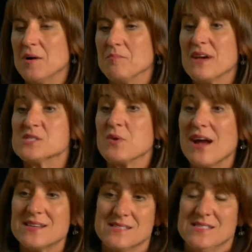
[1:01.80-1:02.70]
best
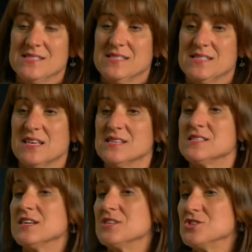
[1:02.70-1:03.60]
practices, things
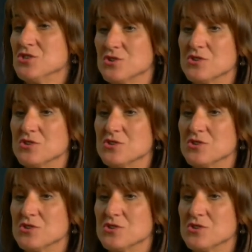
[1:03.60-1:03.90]
that you're